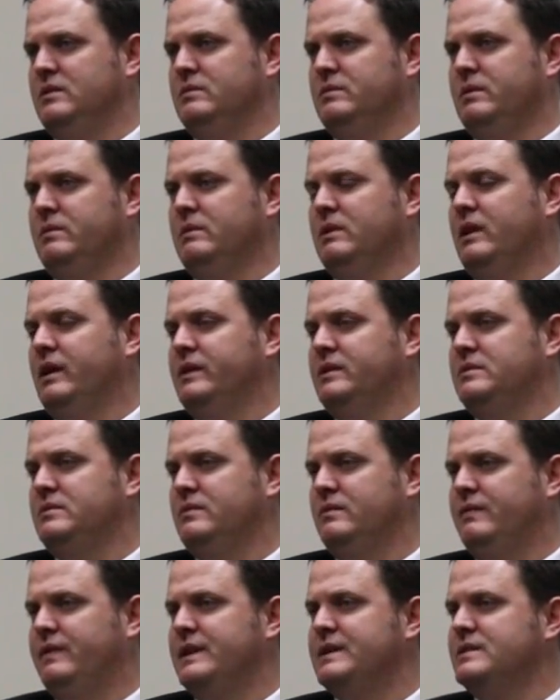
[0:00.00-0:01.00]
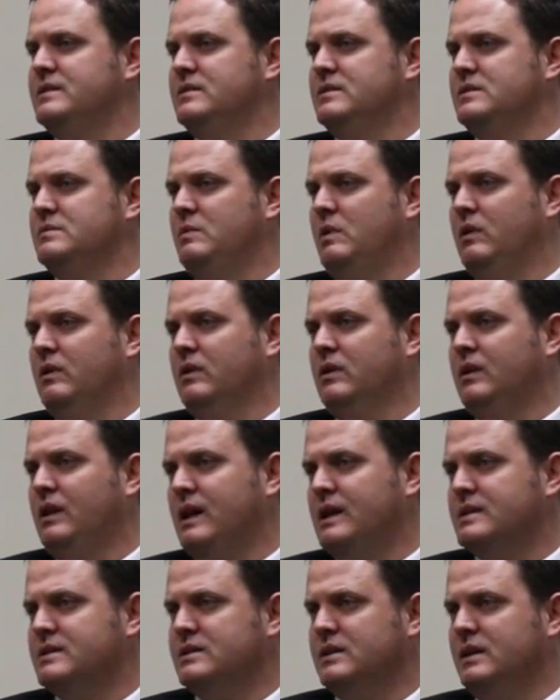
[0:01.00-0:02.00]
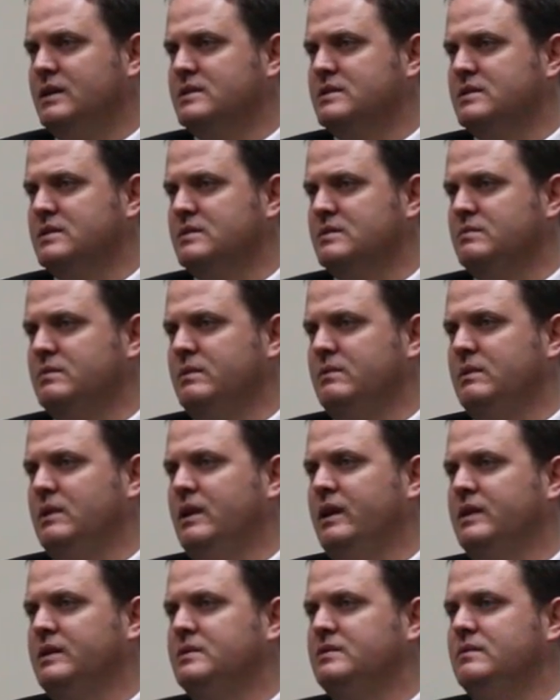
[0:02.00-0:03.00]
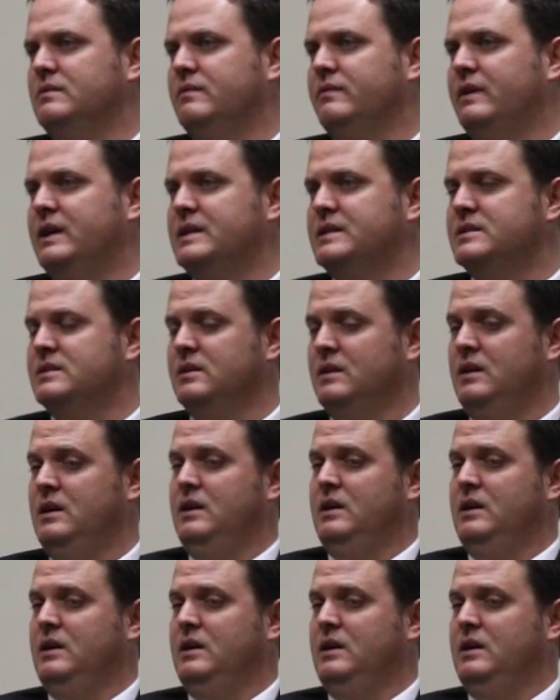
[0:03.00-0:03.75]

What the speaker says: We would like to invest in smaller class sizes. We would like to invest